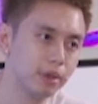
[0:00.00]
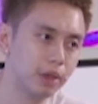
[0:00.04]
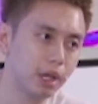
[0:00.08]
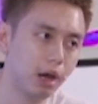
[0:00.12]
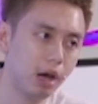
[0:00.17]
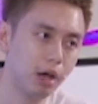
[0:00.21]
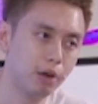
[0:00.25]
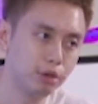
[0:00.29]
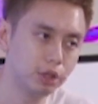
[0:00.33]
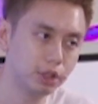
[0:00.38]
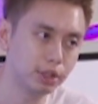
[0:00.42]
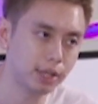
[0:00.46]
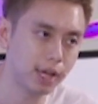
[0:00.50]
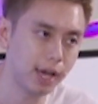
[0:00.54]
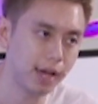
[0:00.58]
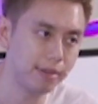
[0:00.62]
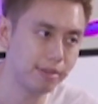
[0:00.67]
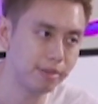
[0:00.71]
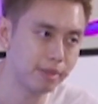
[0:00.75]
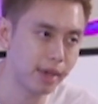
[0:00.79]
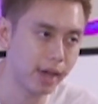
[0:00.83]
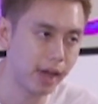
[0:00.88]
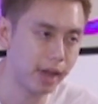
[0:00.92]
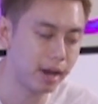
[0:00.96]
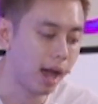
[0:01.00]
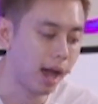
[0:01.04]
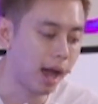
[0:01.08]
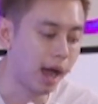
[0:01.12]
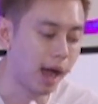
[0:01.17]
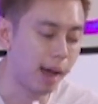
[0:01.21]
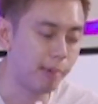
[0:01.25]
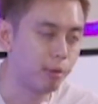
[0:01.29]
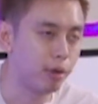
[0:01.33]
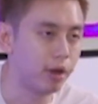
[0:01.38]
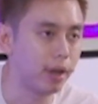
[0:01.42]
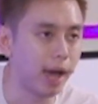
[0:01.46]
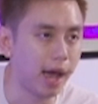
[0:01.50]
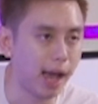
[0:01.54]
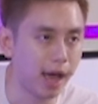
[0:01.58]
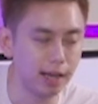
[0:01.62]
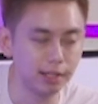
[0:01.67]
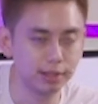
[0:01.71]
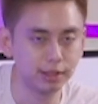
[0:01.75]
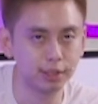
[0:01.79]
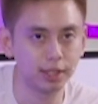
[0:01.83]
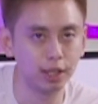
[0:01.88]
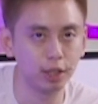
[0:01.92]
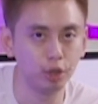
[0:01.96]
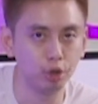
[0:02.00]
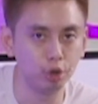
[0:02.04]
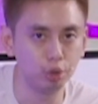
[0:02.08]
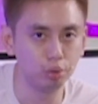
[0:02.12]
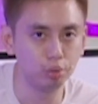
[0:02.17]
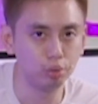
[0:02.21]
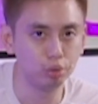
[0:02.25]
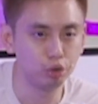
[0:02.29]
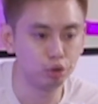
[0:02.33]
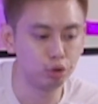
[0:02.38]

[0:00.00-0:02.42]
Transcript: Now understand that I'm not asking you